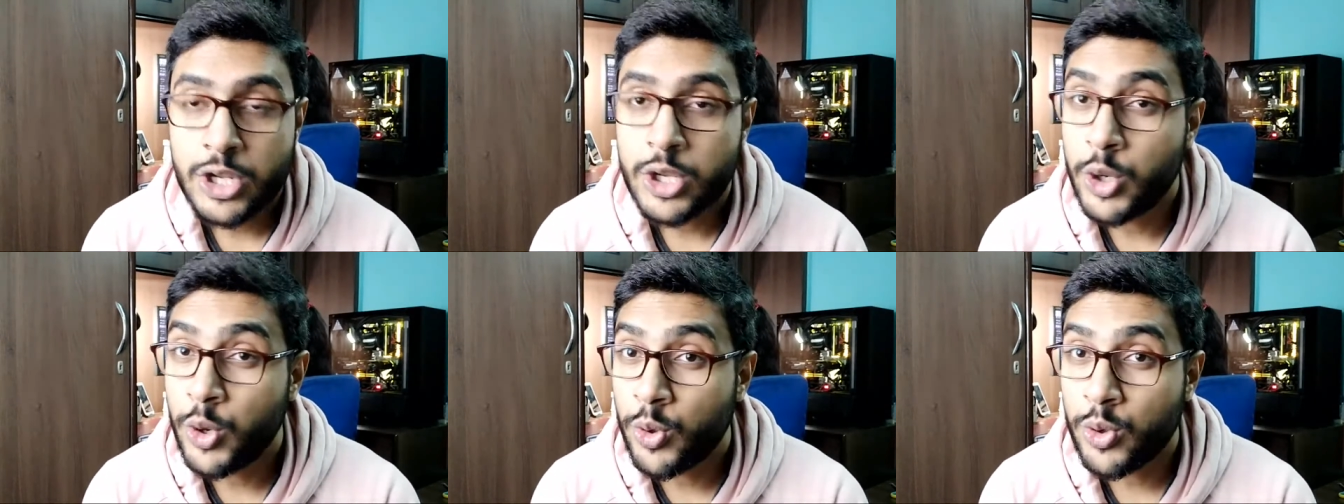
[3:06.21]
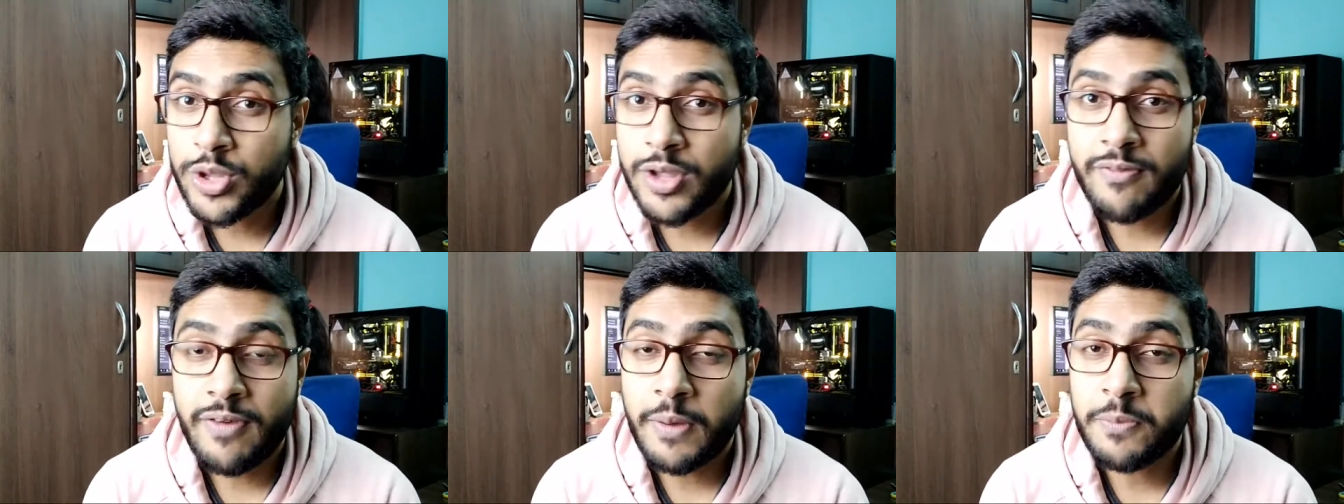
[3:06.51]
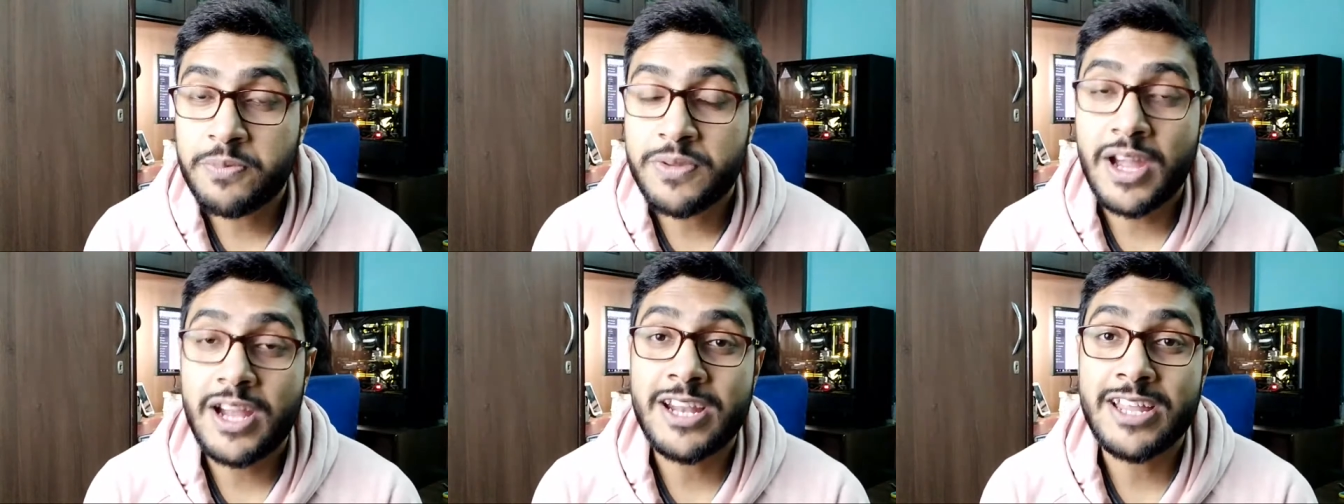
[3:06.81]
no the
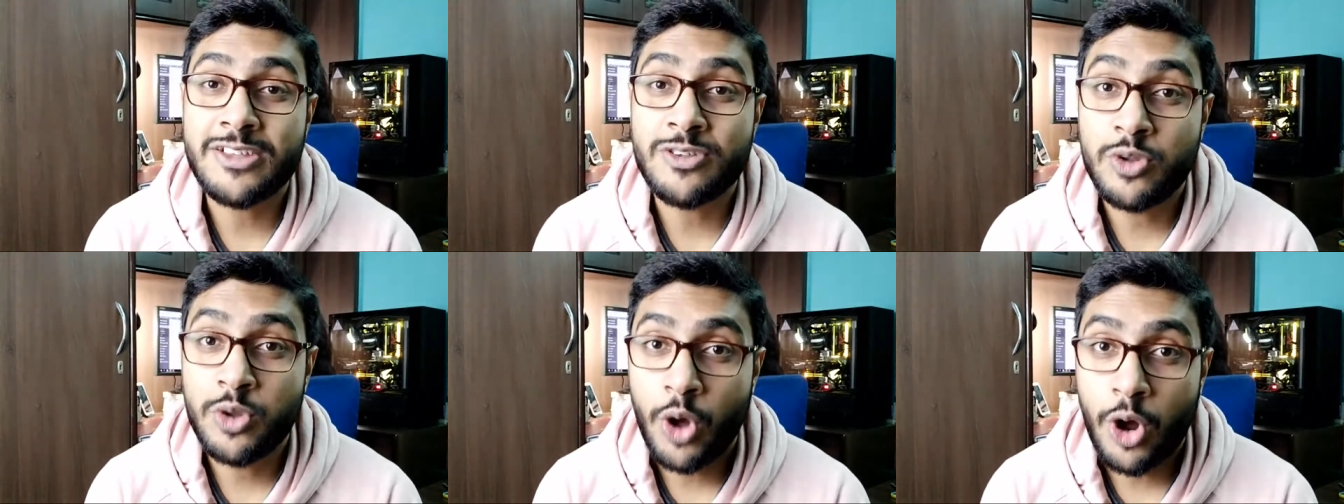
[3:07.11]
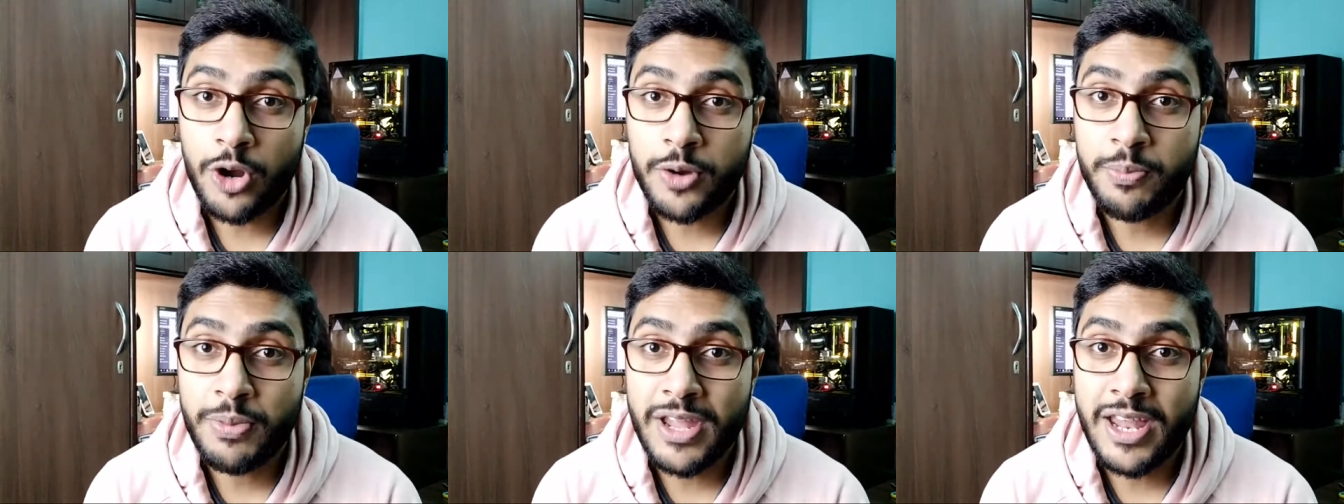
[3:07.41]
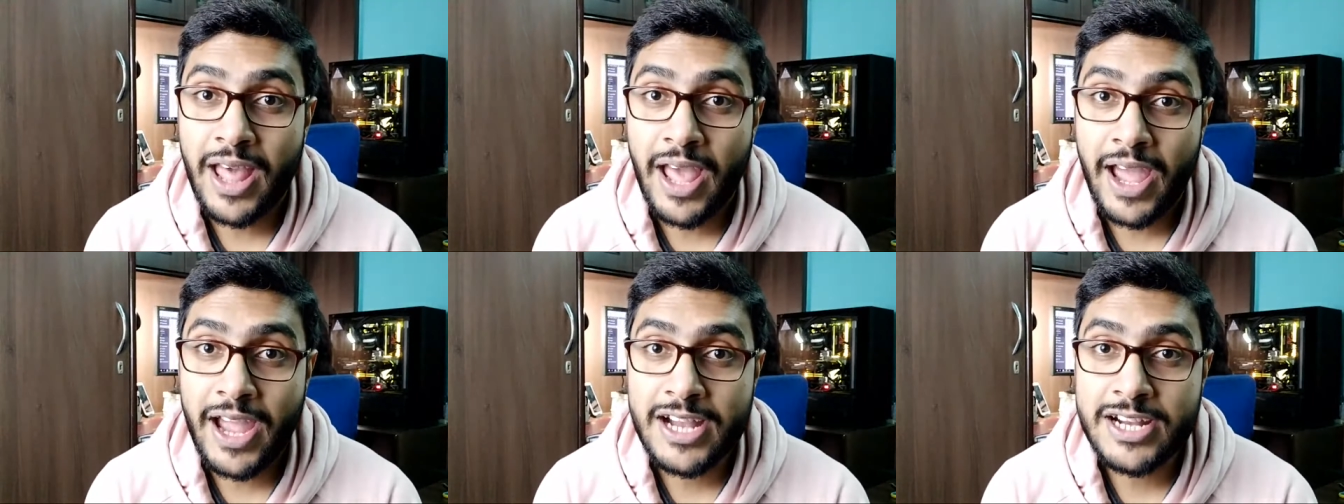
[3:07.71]
website is not
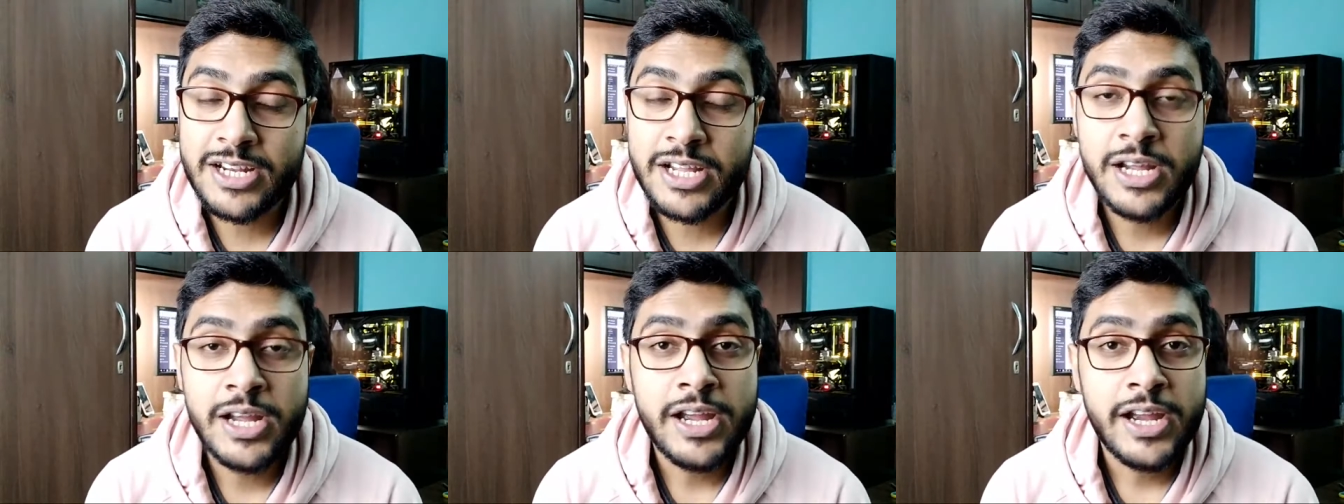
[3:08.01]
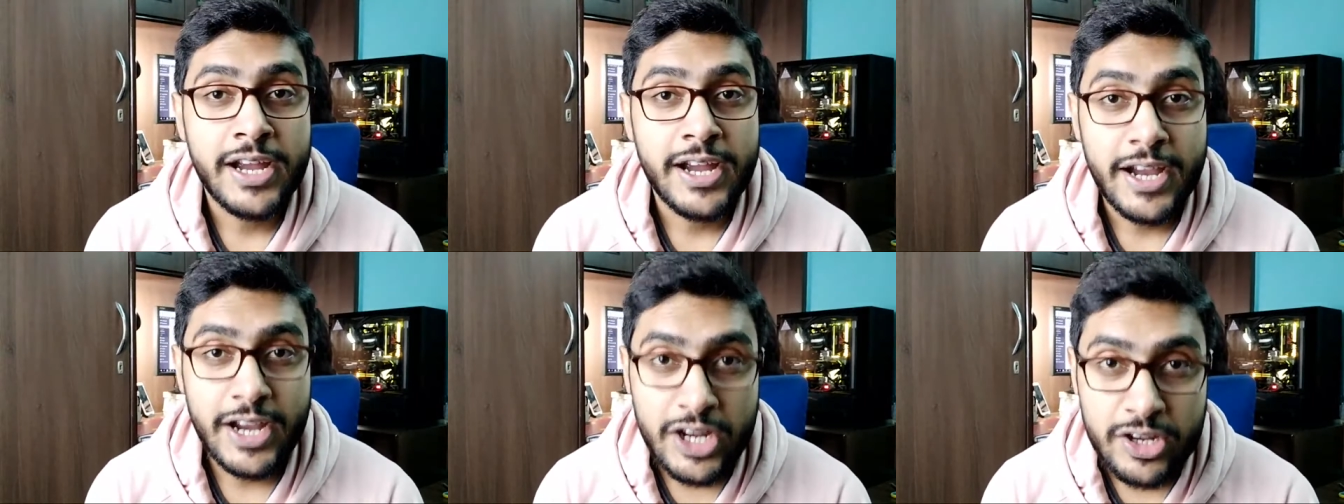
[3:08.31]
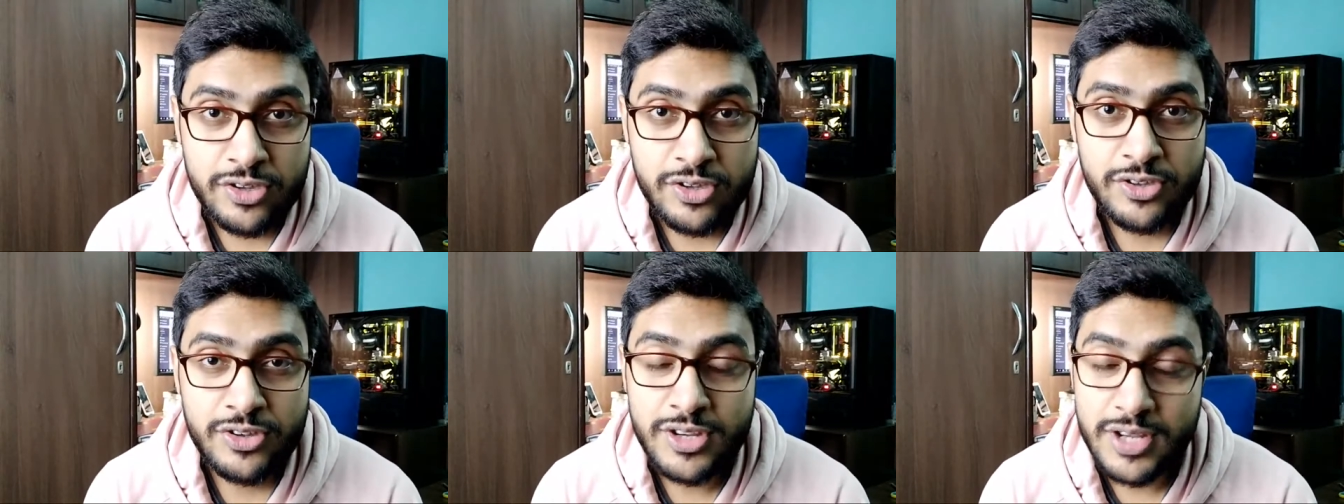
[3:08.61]
being hacked
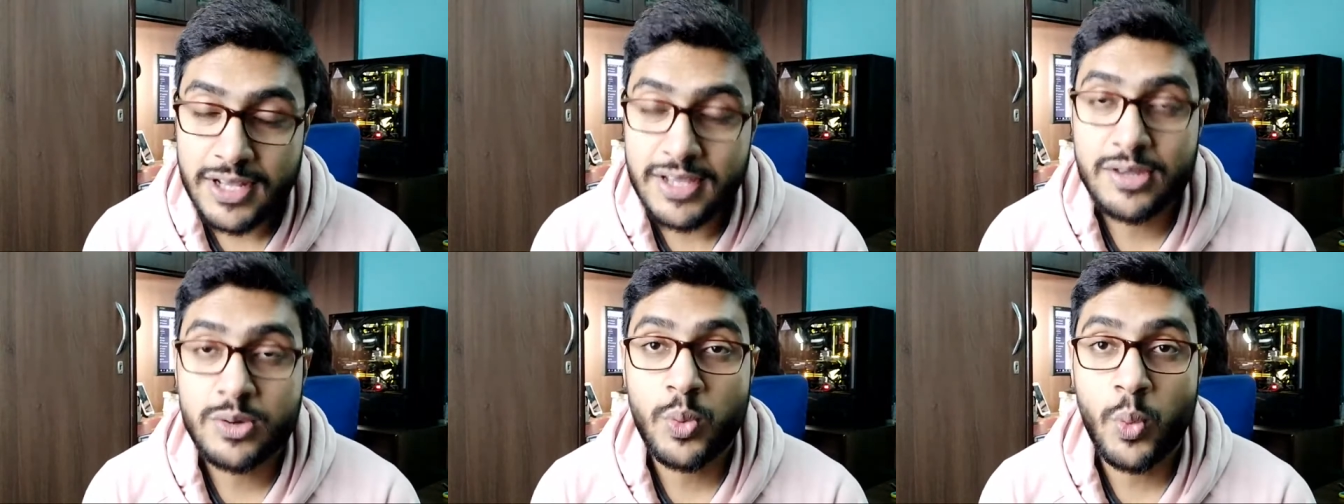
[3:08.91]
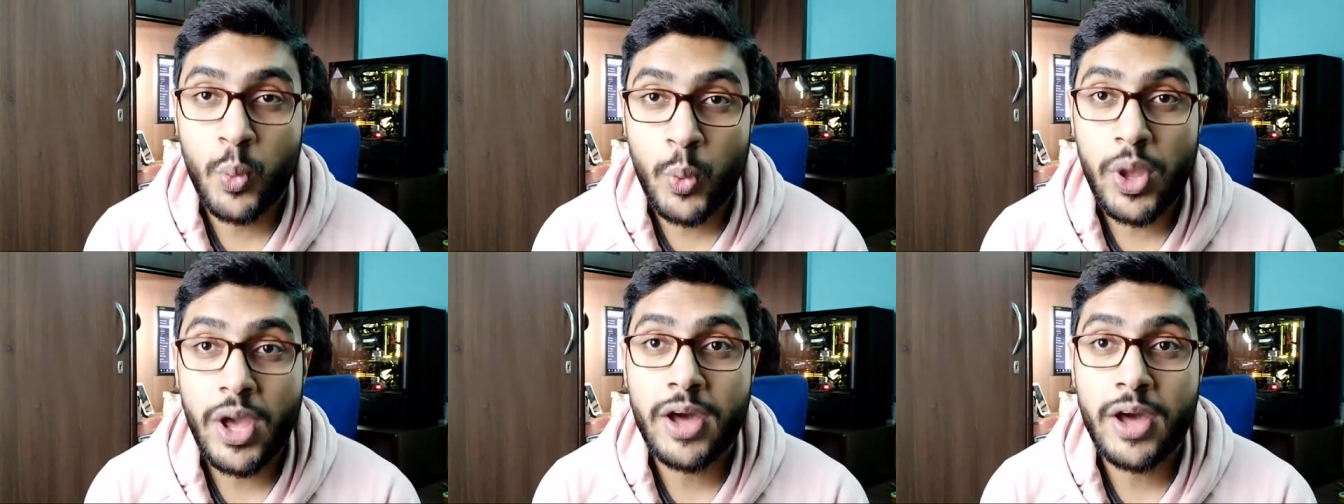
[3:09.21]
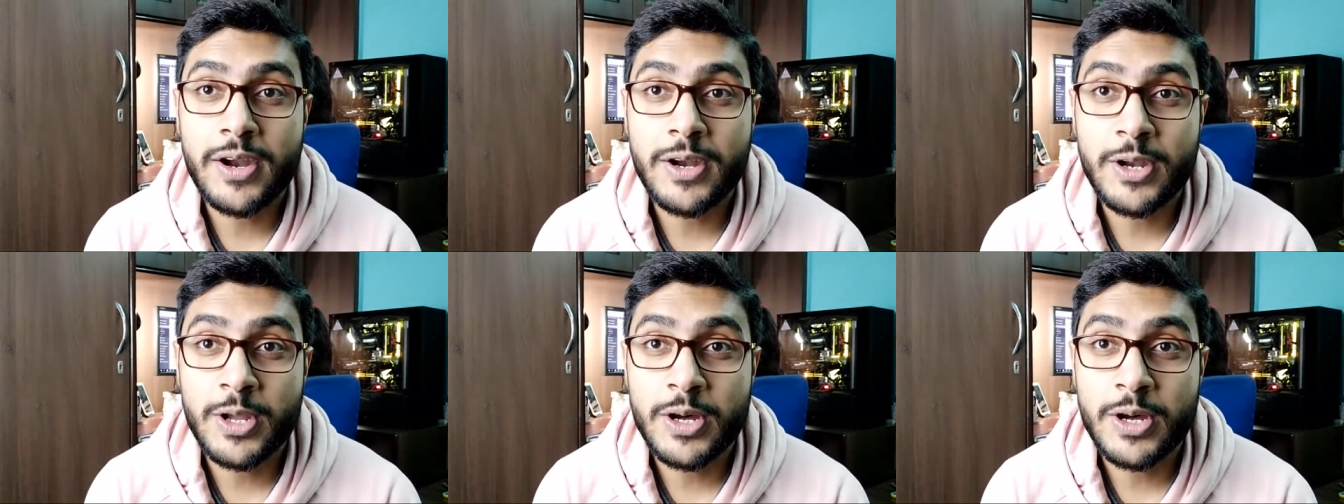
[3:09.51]
it's just we
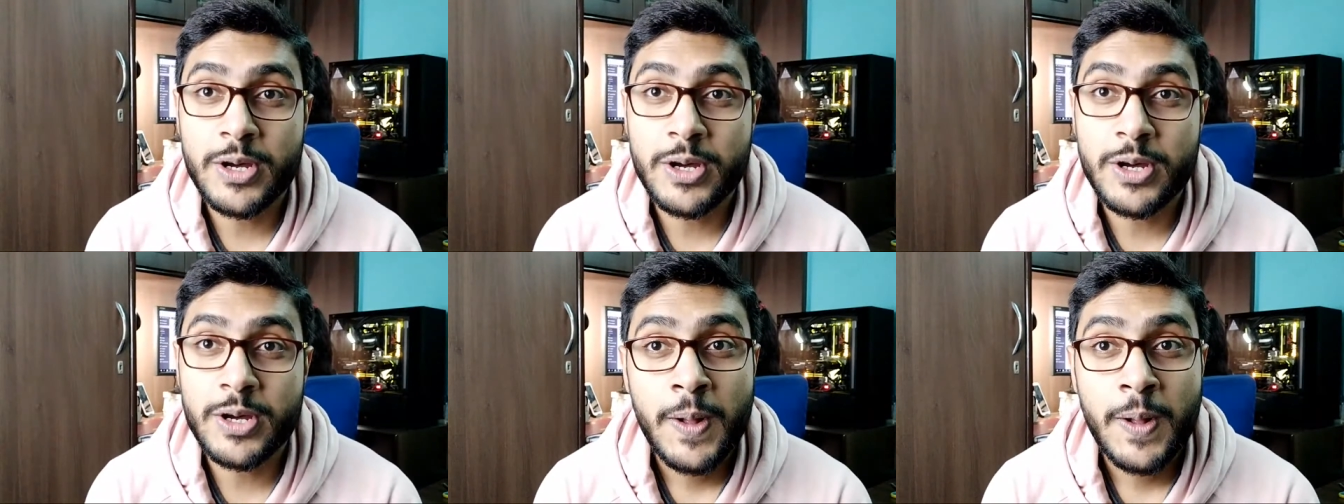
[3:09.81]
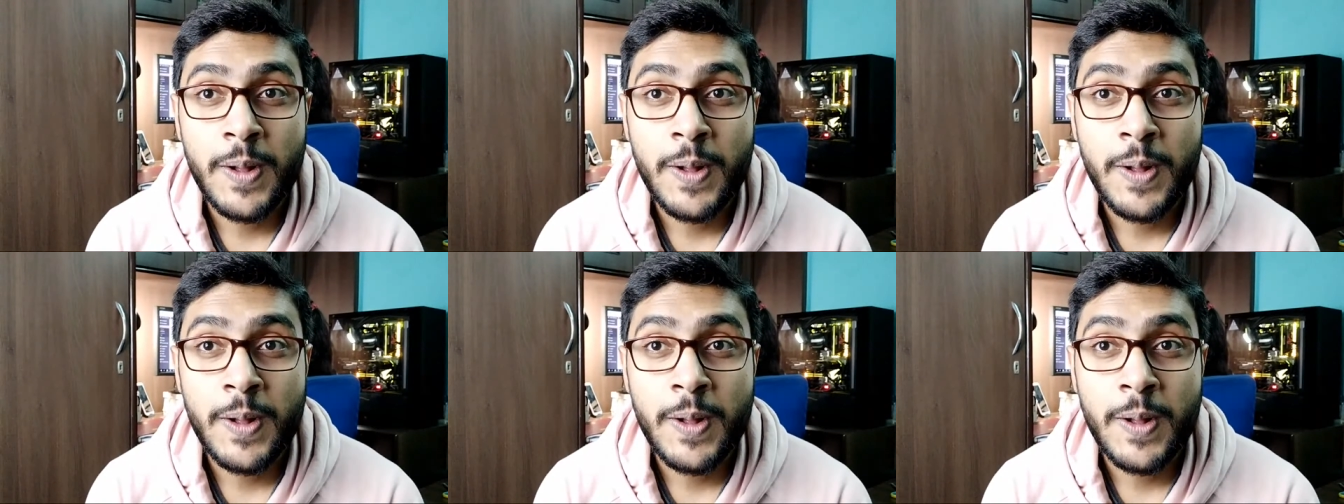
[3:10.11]
are under